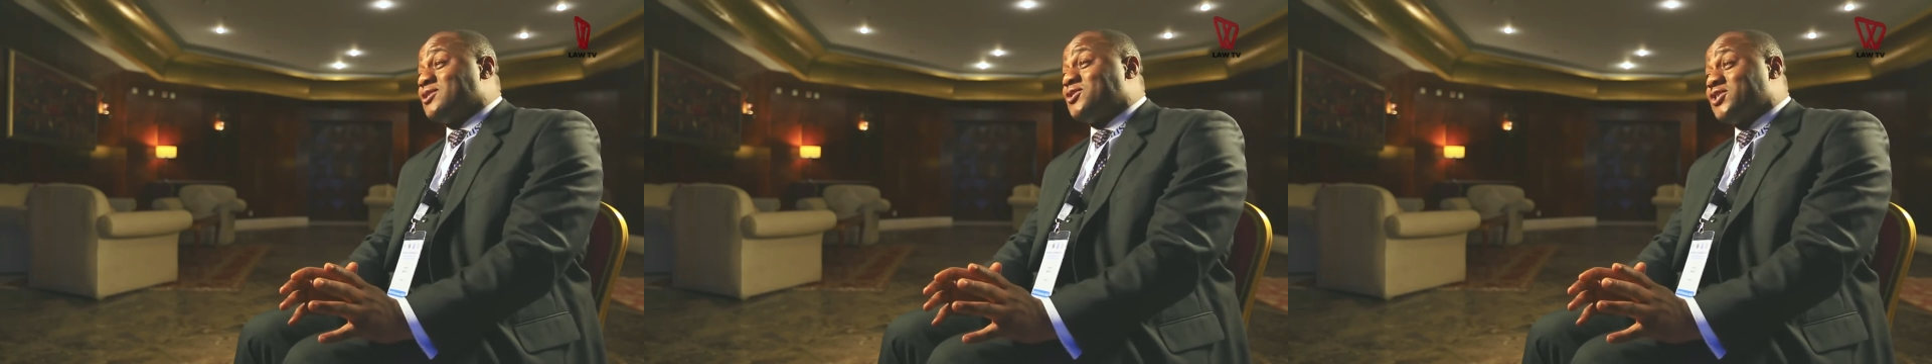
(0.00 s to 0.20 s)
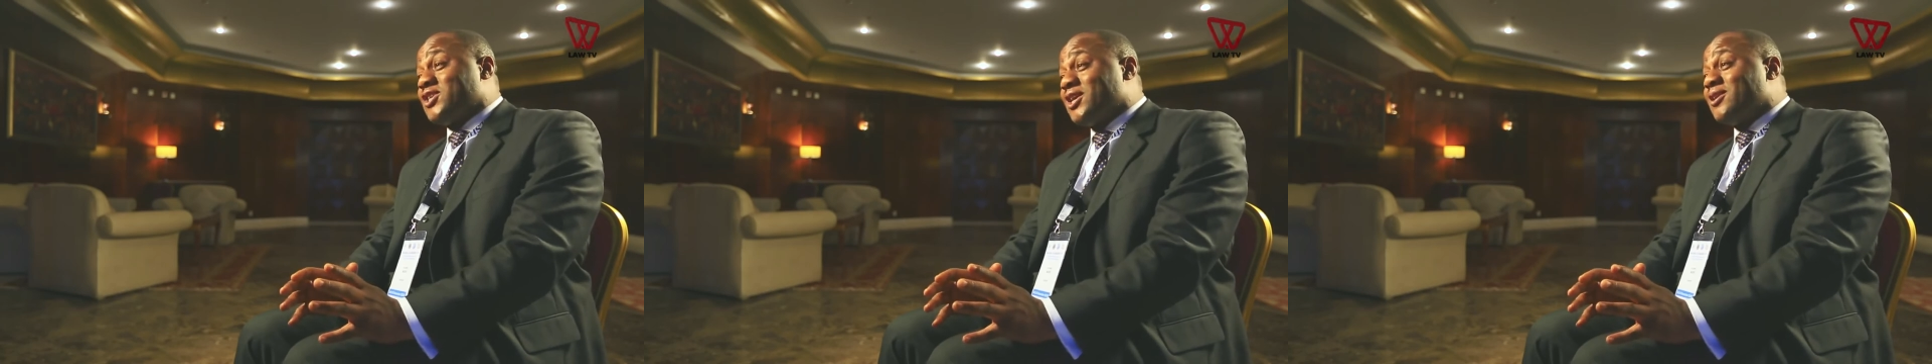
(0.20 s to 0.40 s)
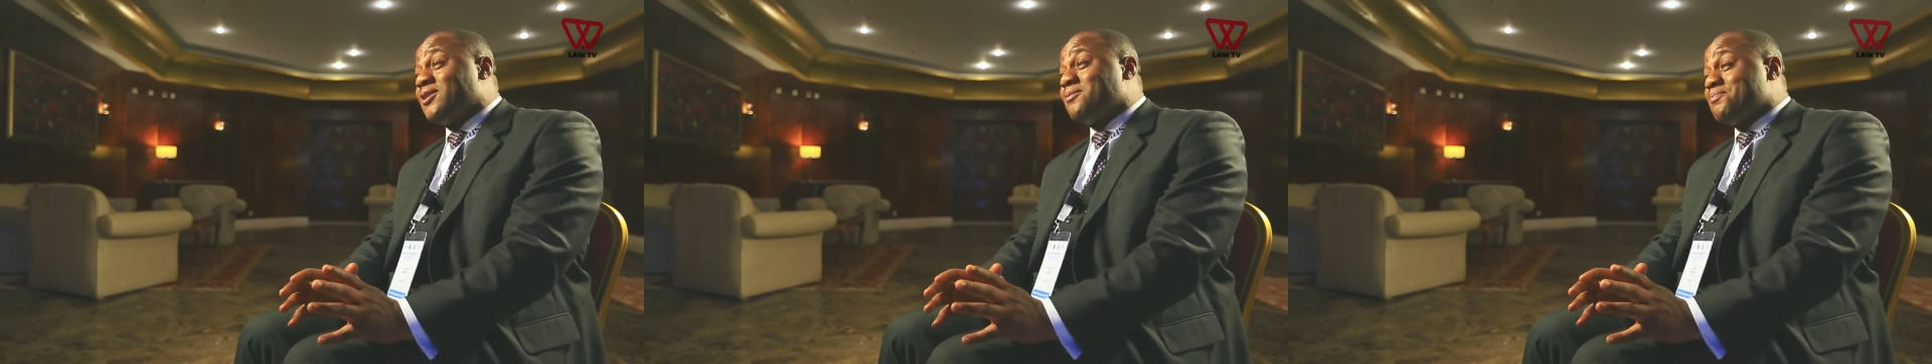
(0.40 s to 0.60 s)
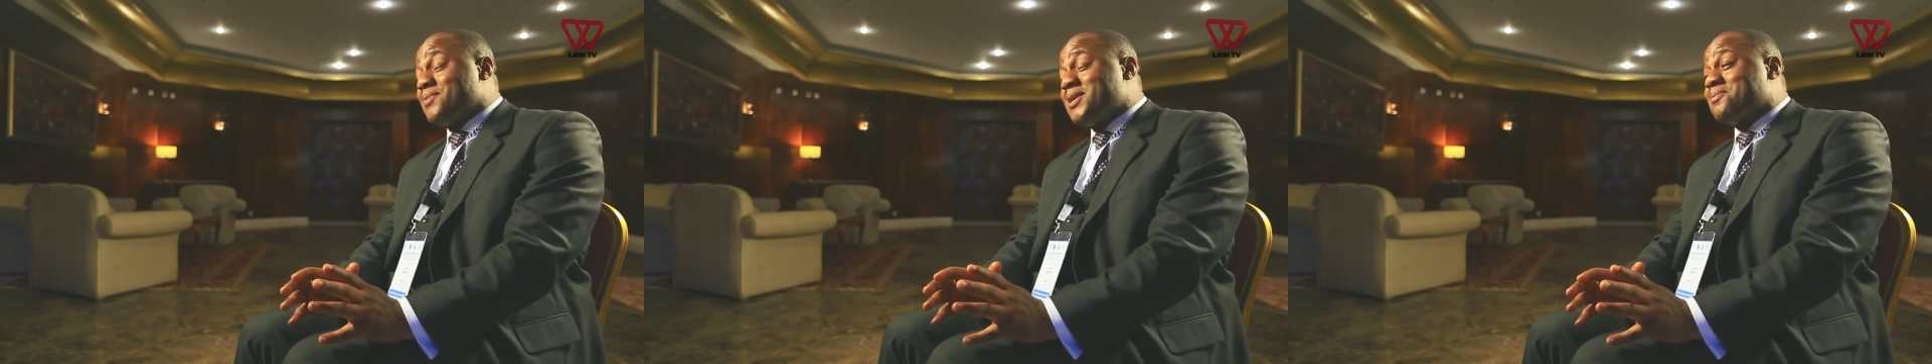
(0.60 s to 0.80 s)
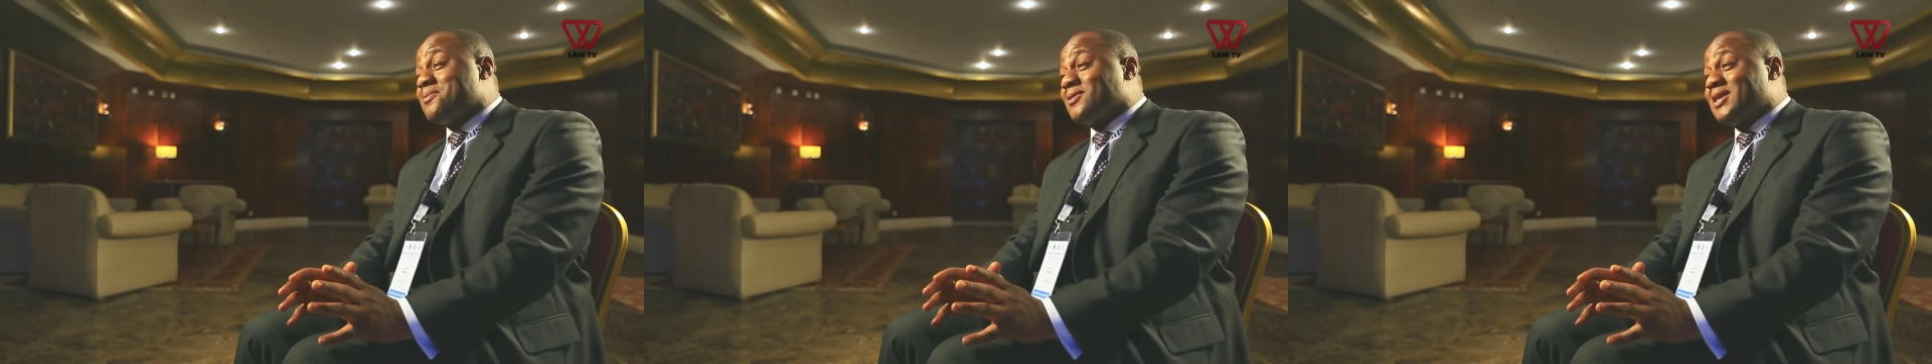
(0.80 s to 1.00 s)
to tell
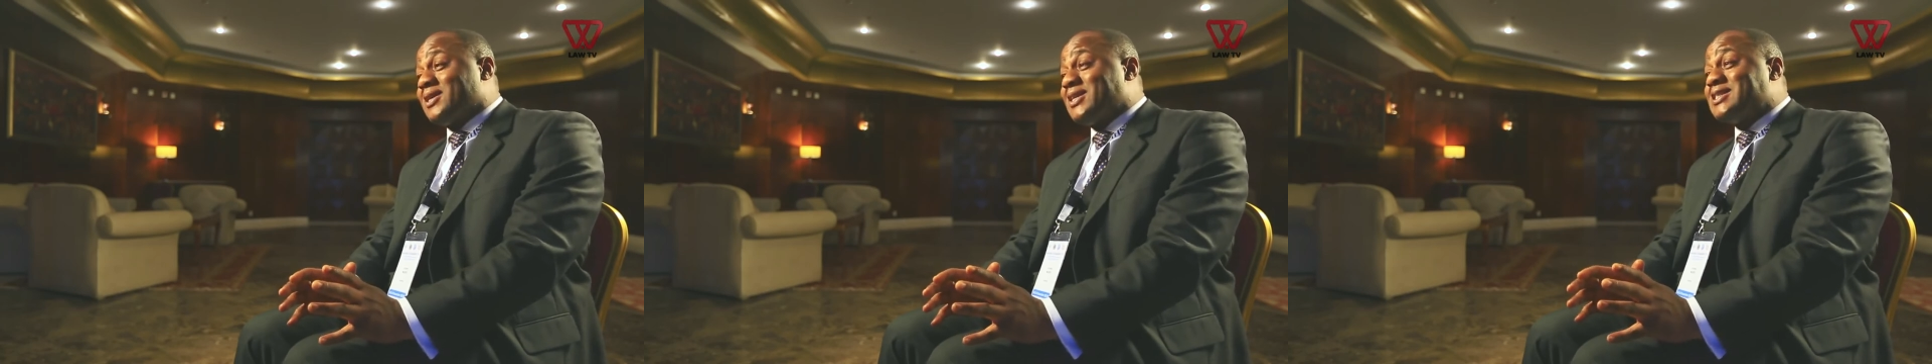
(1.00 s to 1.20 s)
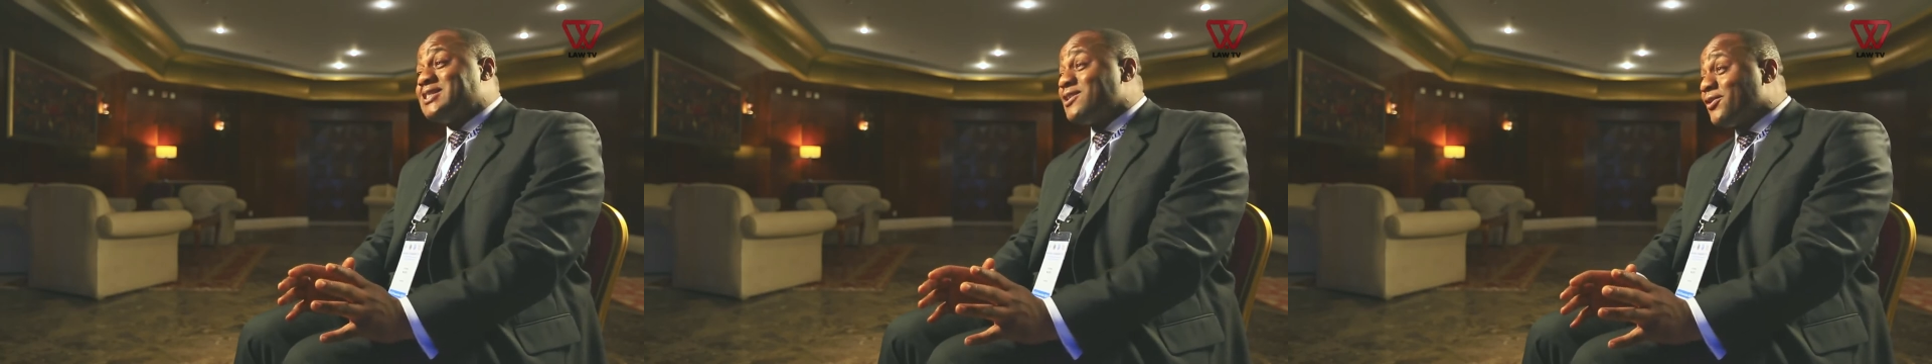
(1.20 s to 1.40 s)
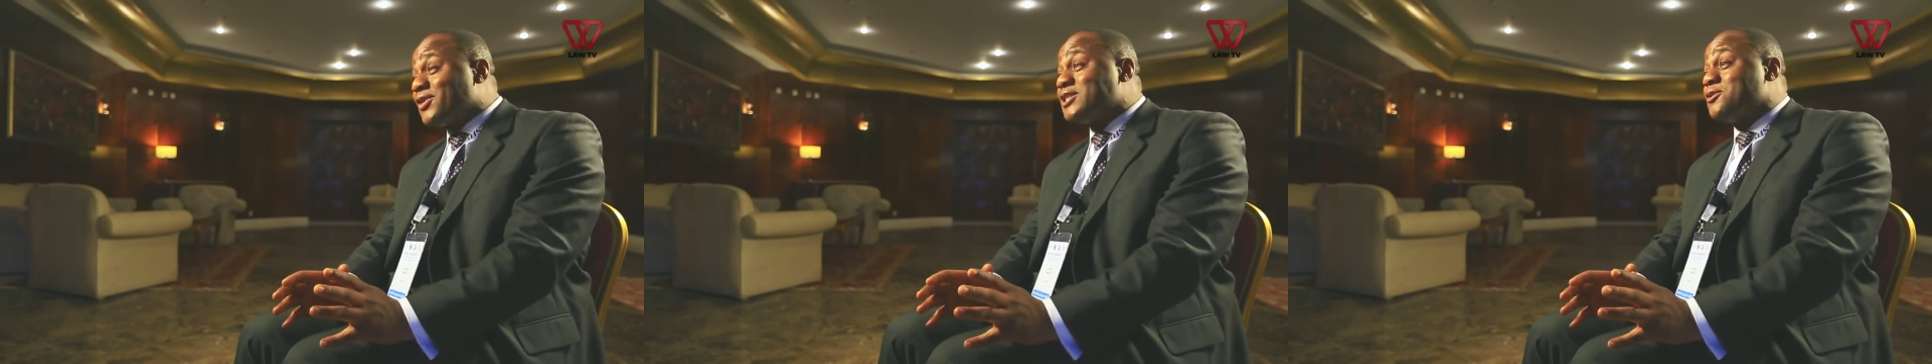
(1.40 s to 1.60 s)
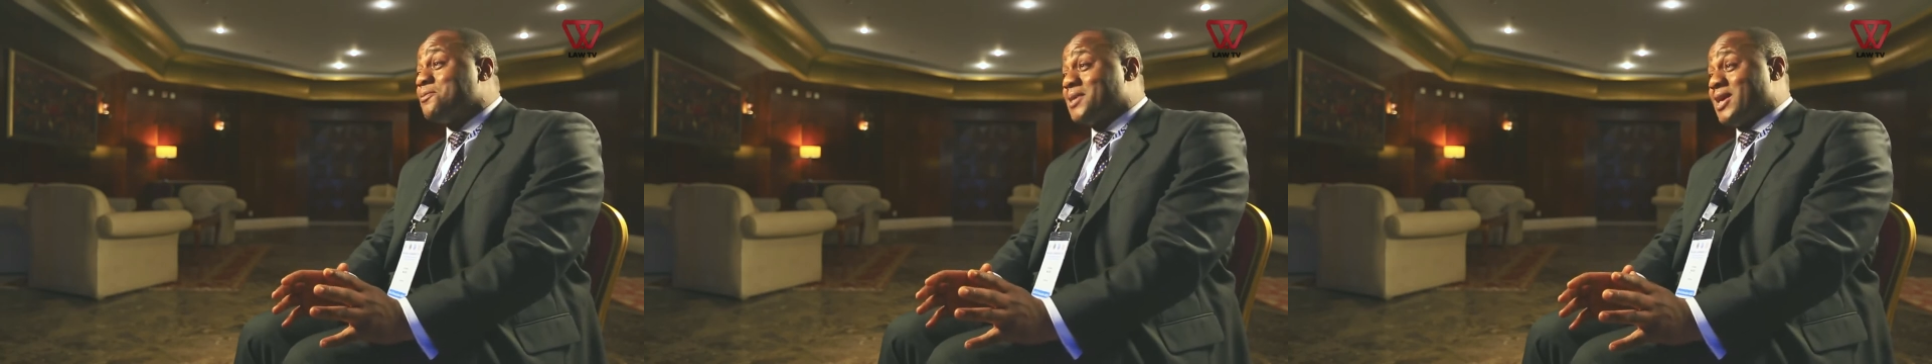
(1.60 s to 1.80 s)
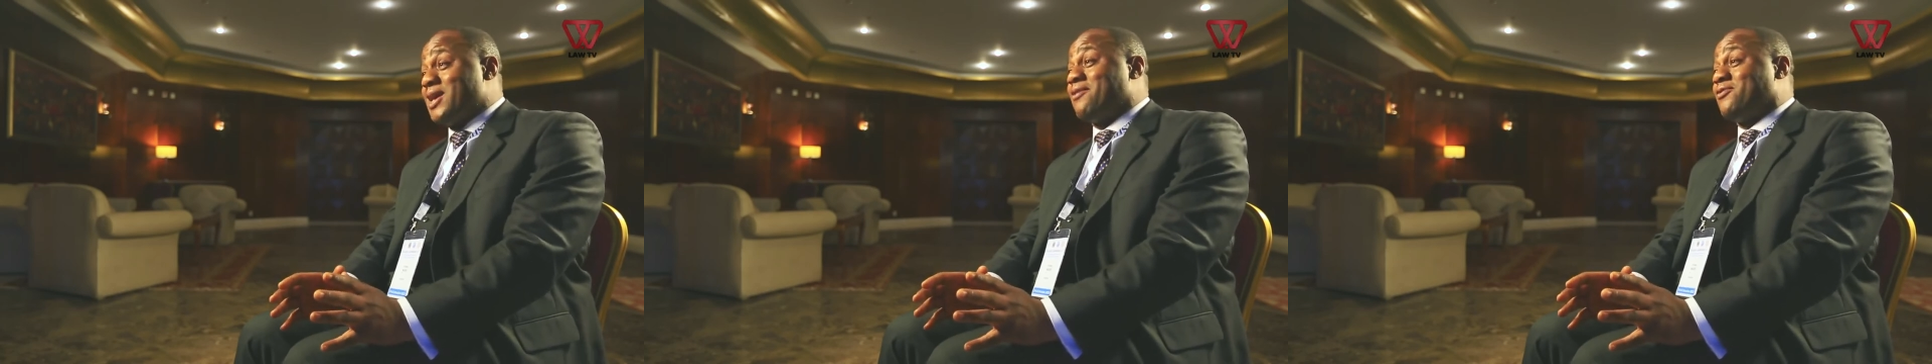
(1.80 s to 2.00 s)
people that there's nothing to
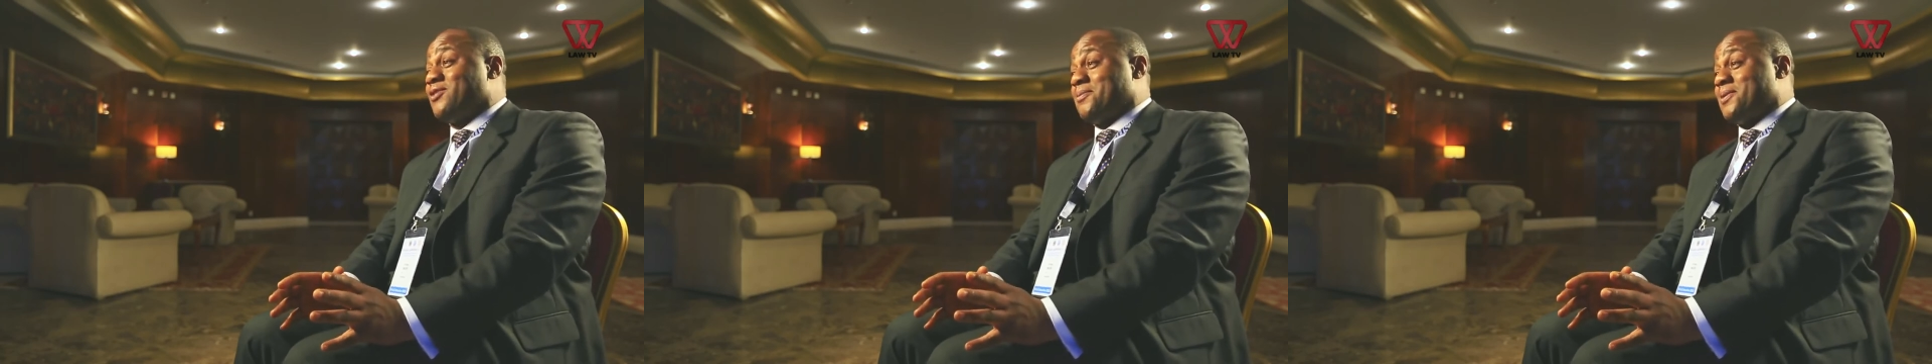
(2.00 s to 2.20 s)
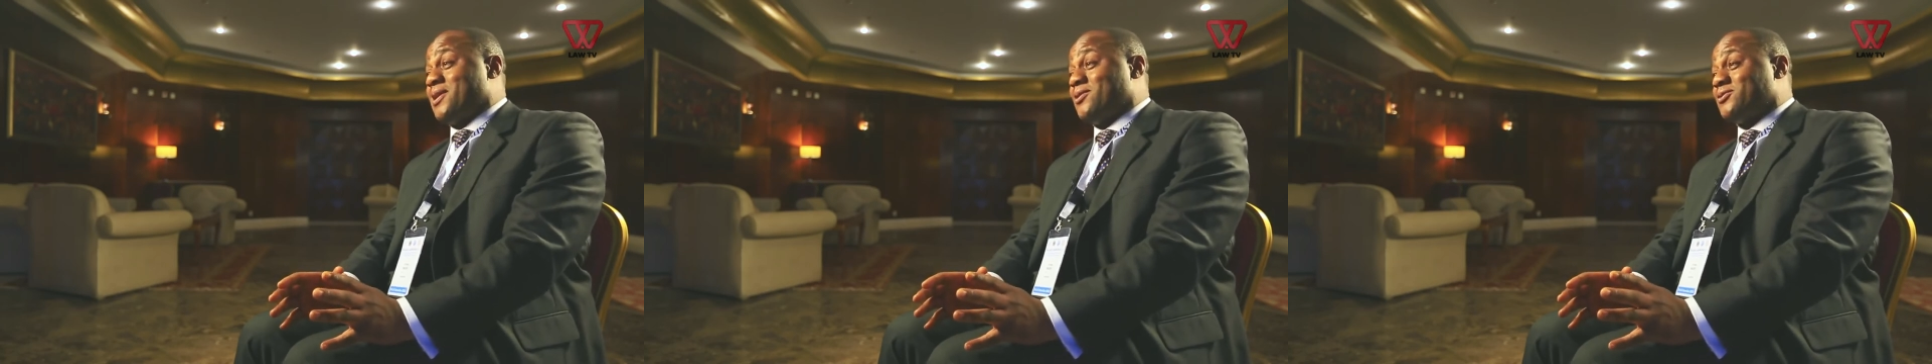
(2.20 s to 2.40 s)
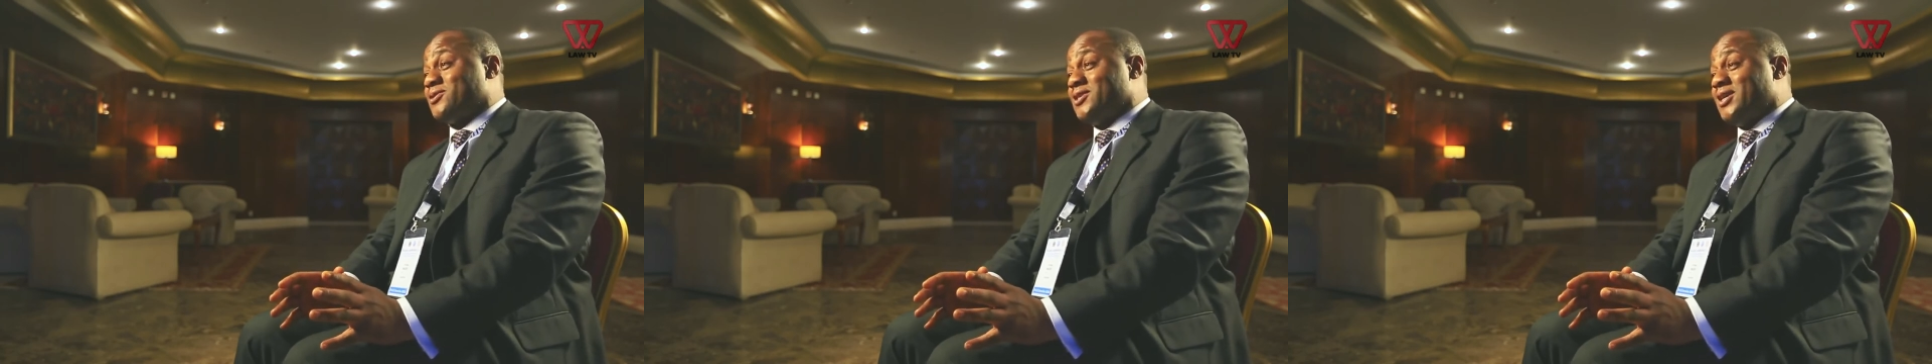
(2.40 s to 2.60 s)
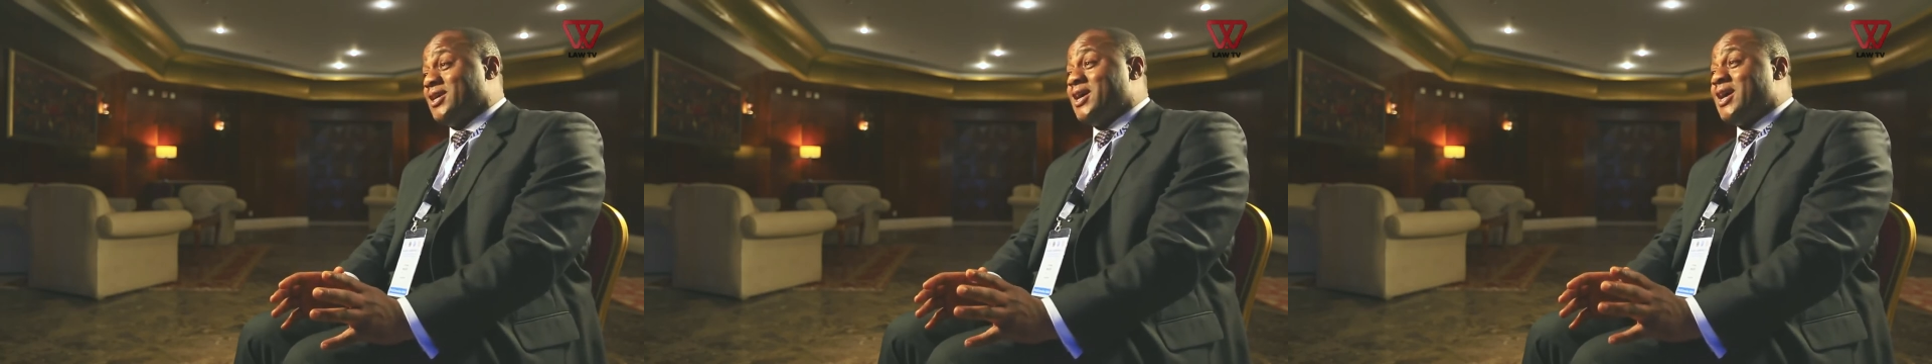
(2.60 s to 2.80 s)
be careful about.